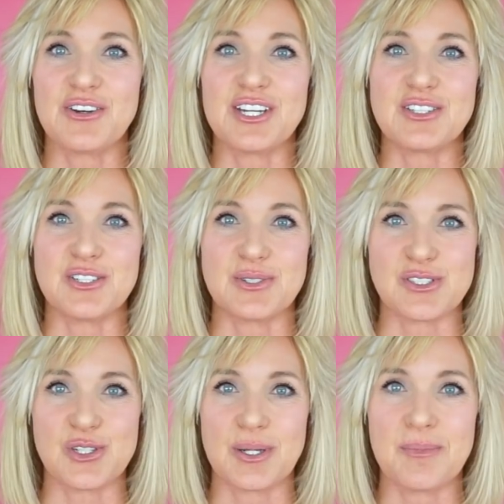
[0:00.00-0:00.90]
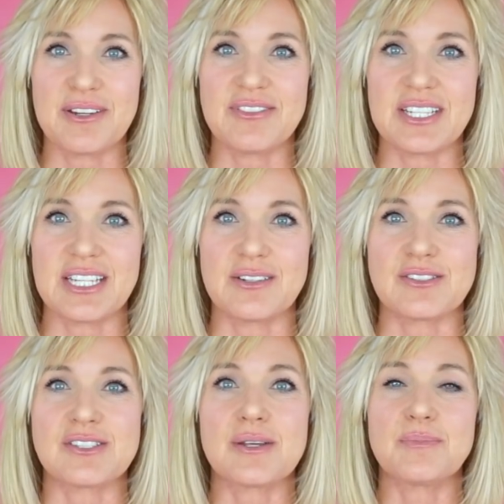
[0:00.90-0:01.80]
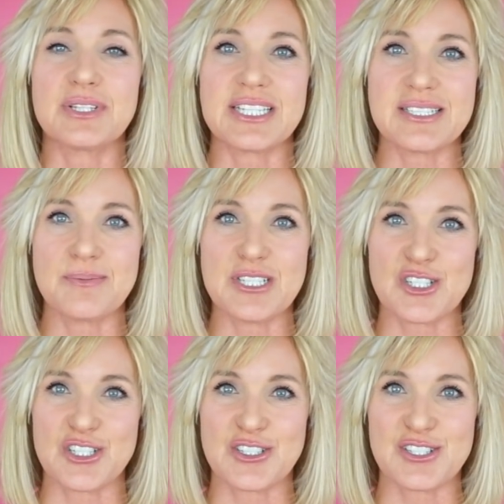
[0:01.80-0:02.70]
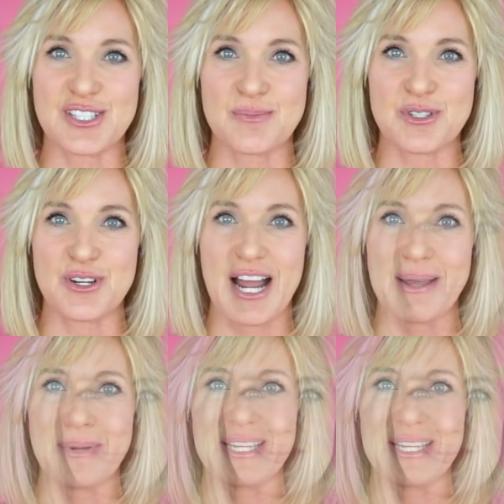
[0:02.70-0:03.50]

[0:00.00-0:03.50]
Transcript: and you enjoy my videos, please be sure to subscribe.